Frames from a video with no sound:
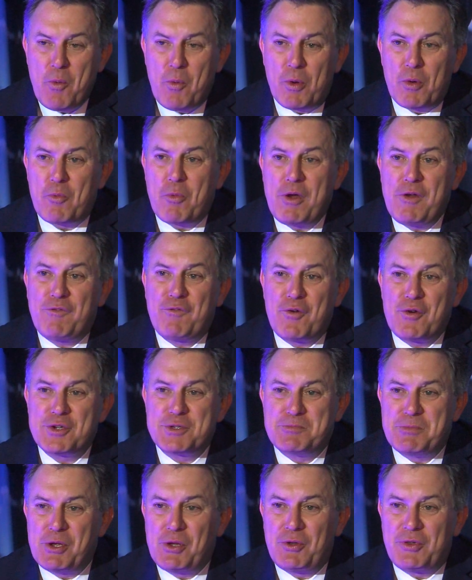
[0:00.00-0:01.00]
When we
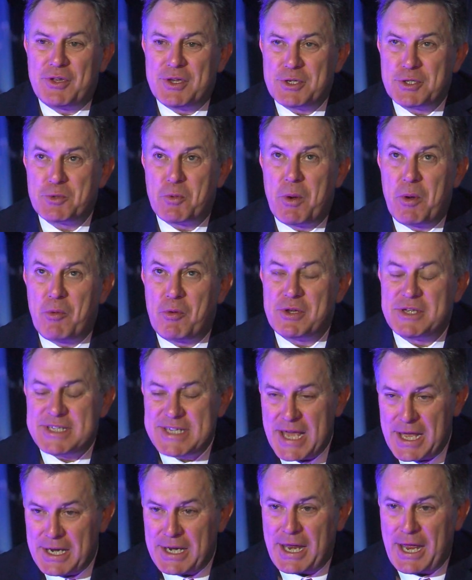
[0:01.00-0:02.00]
first built this, we were
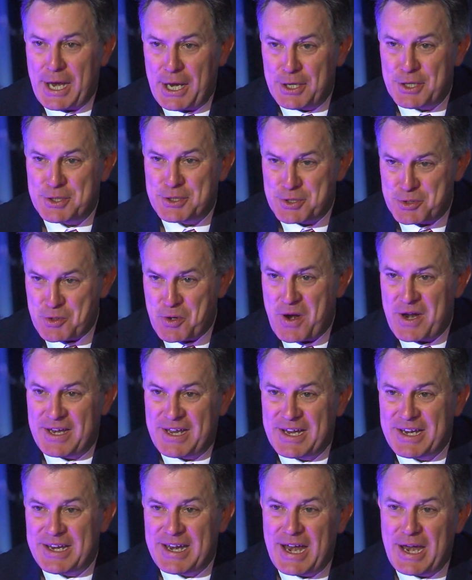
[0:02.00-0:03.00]
dedicated to trying to
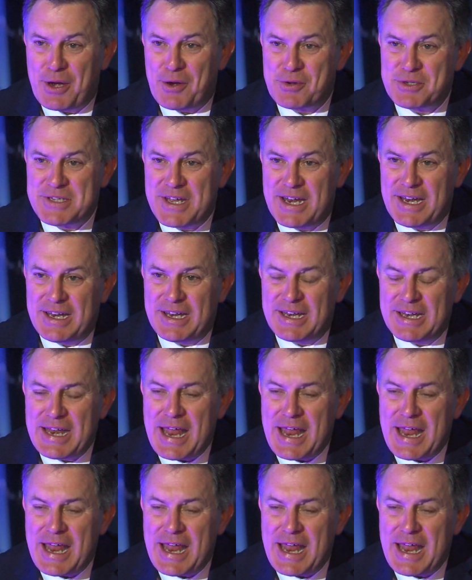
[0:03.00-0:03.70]
get an anchor tenant.